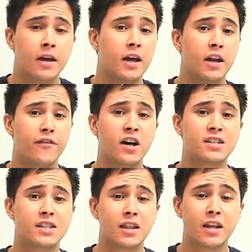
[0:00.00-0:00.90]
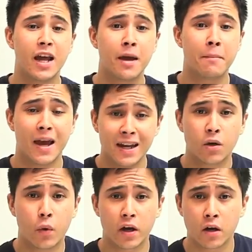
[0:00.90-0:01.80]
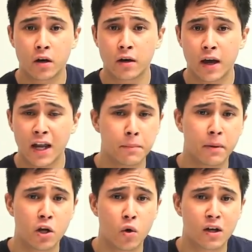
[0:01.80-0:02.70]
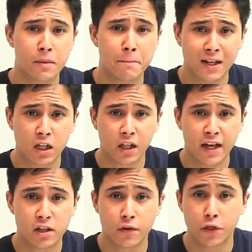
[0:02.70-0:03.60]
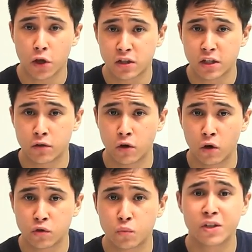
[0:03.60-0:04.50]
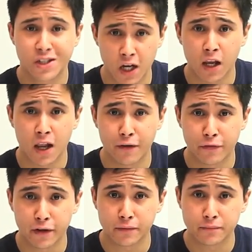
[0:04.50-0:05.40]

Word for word: And if I said the name any quicker, anybody who has a mental age of a 13 year old would start laughing.